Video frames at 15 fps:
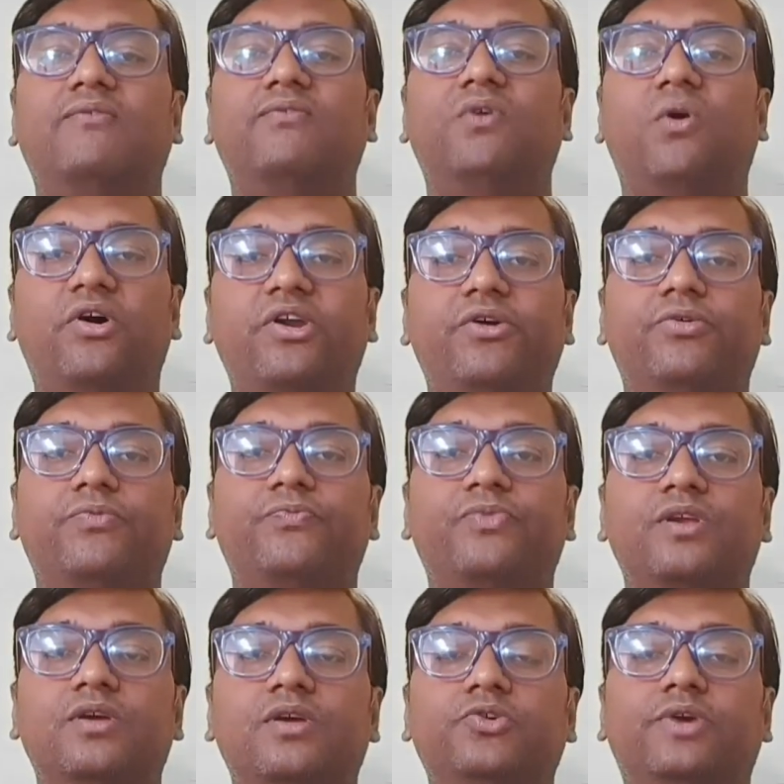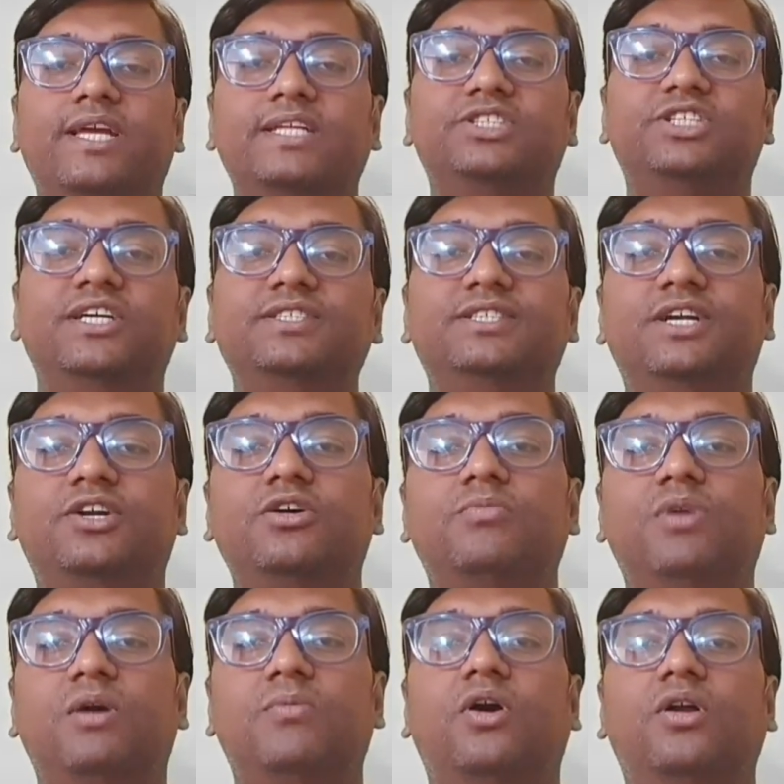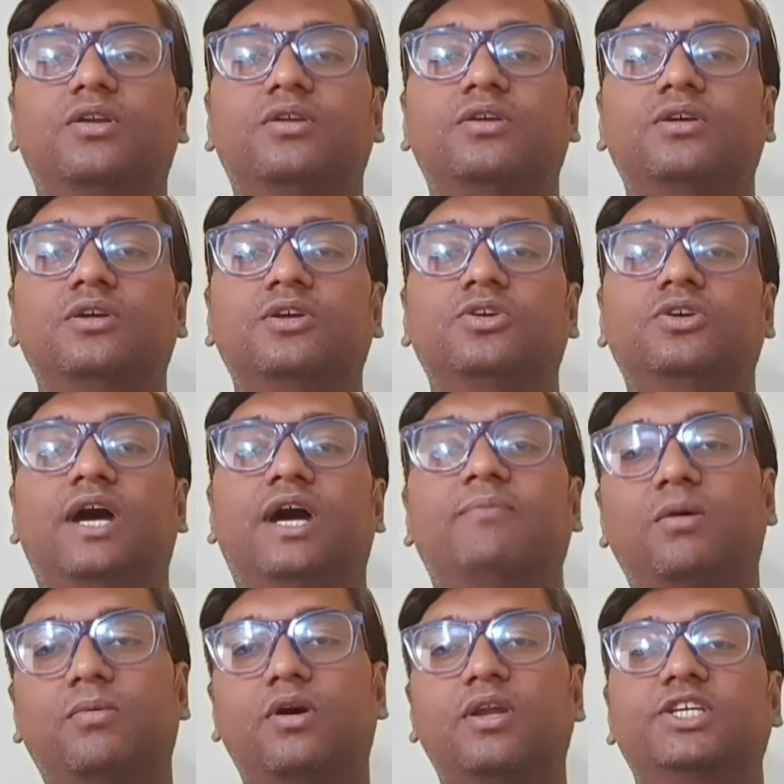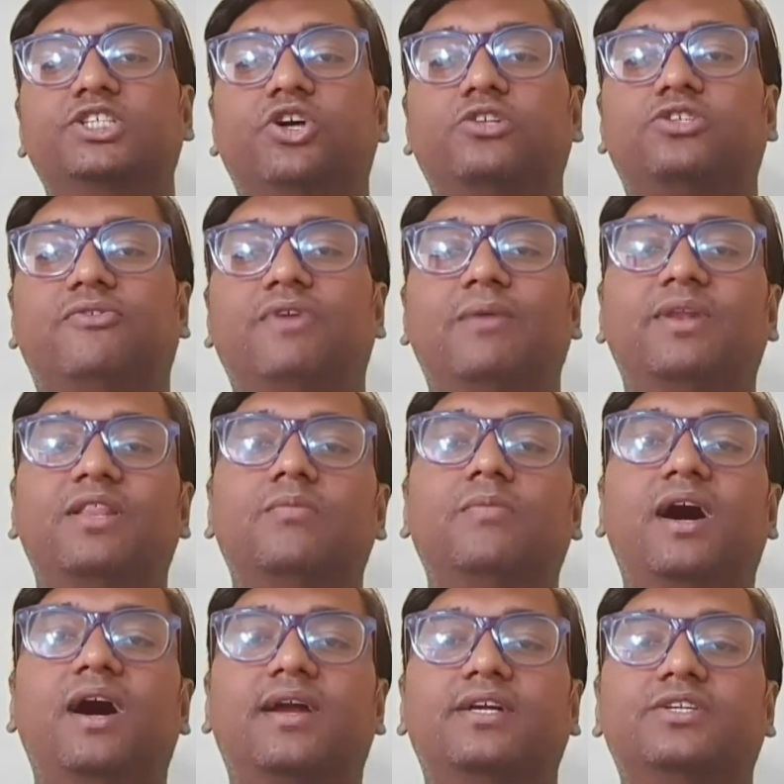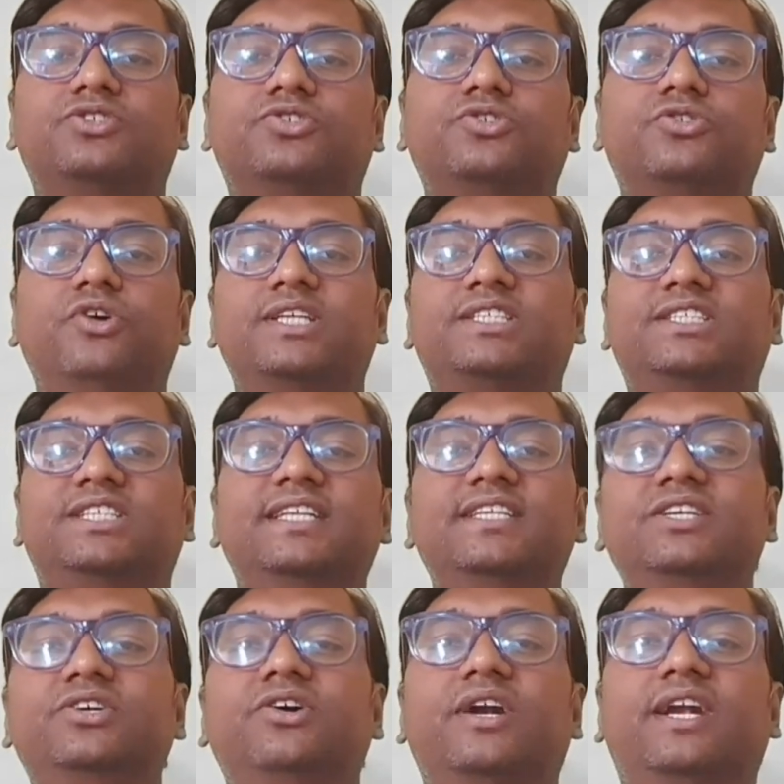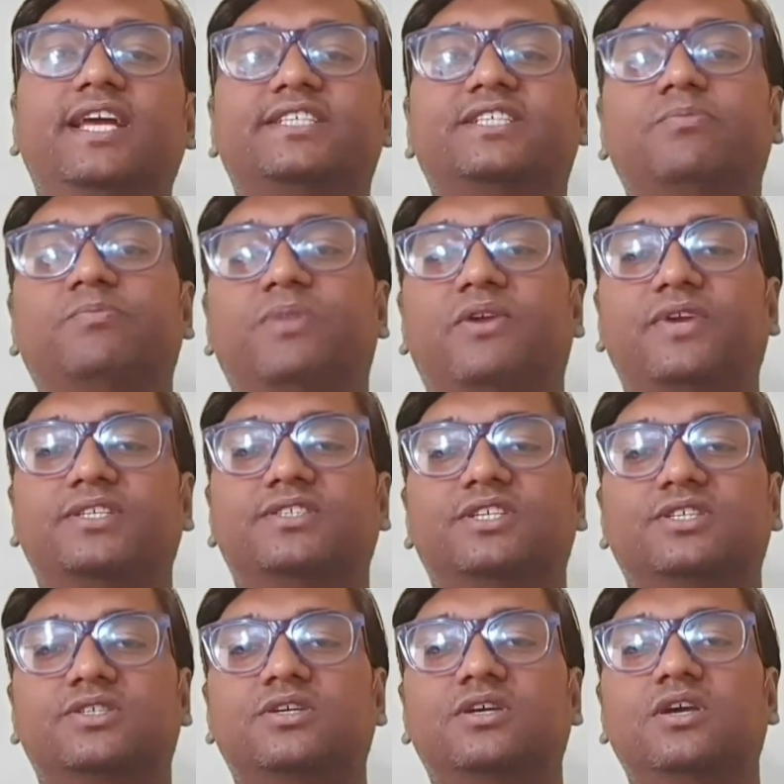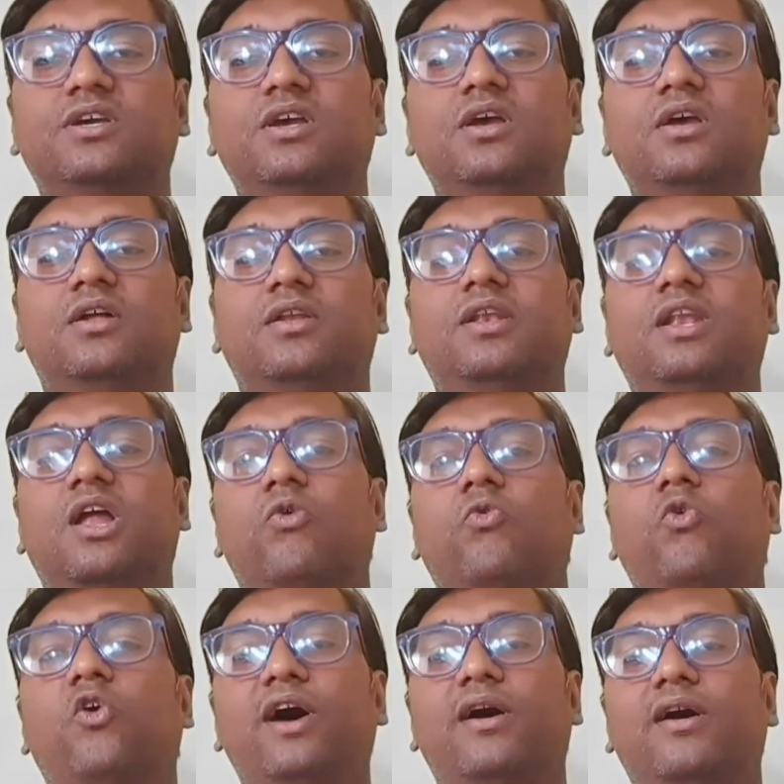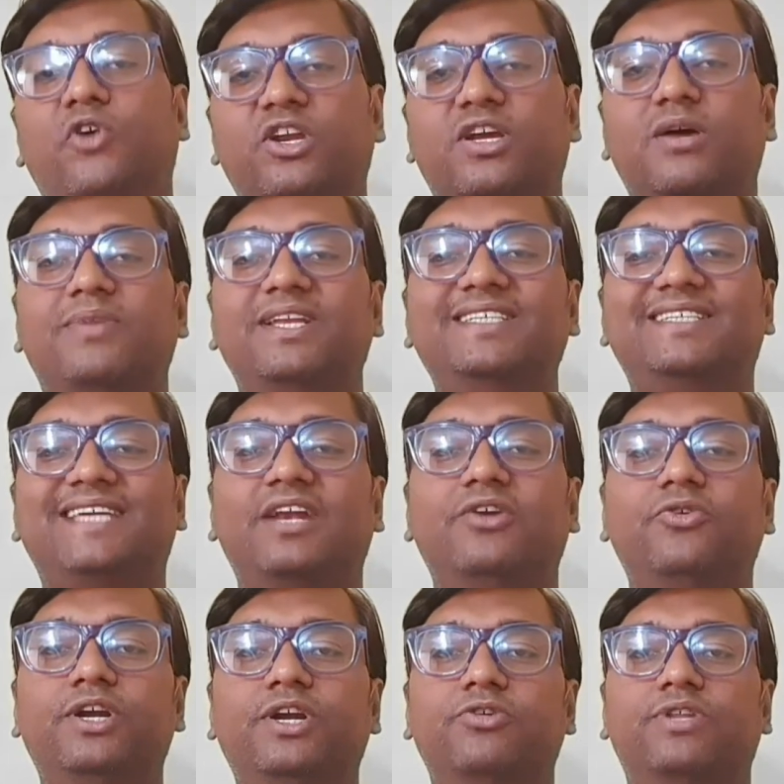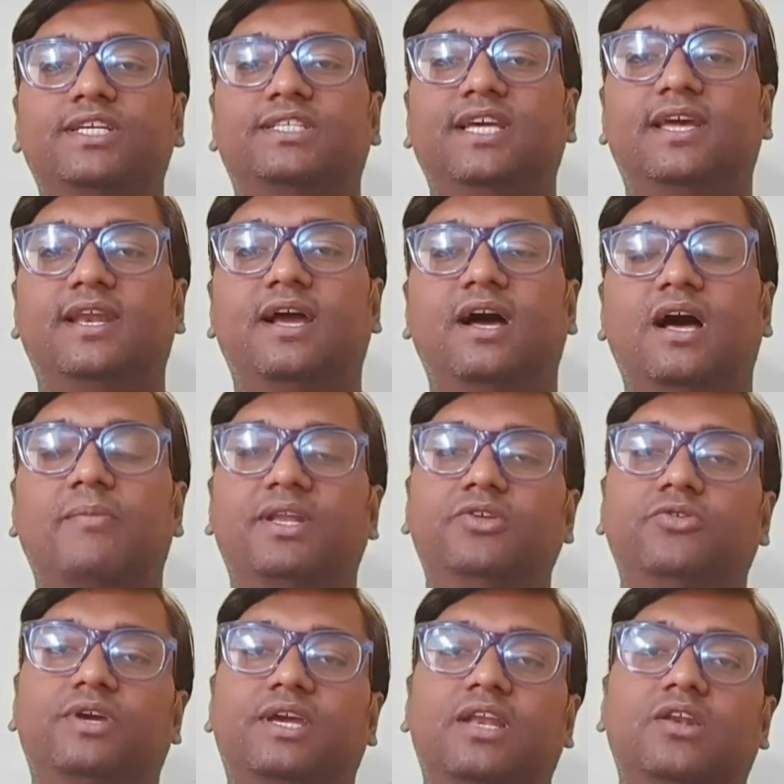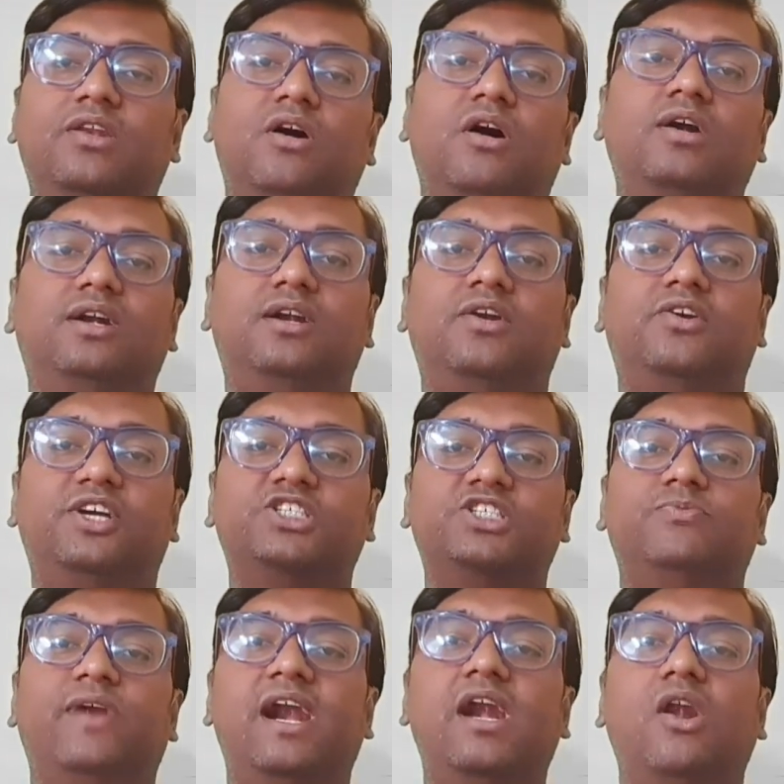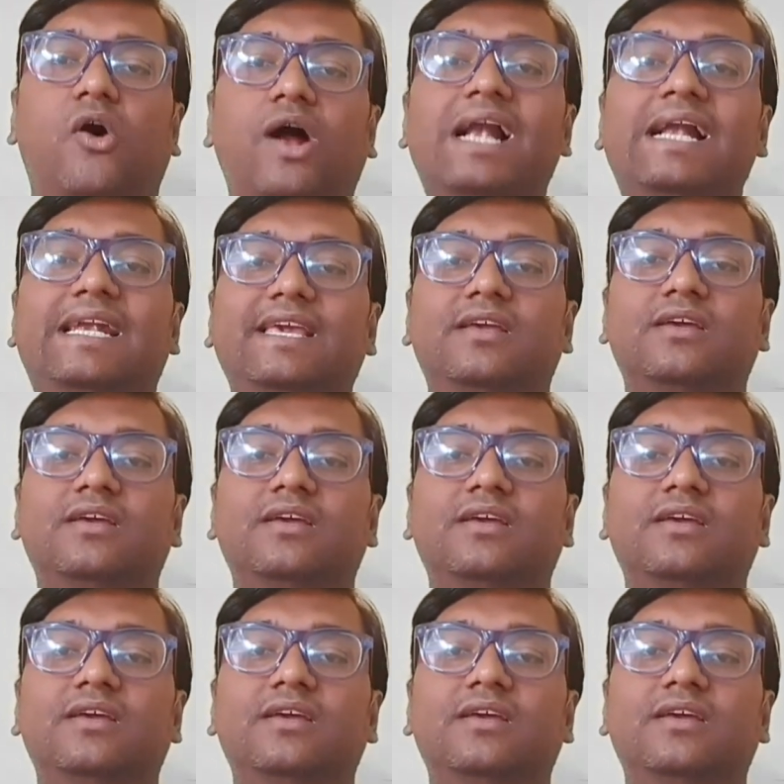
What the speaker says: Oreo. You can change it to Bourbon, and Bourbon is also available in the market. So you are changing your taste and preferences. Now what companies can do into this area? You cannot trust brand loyalty.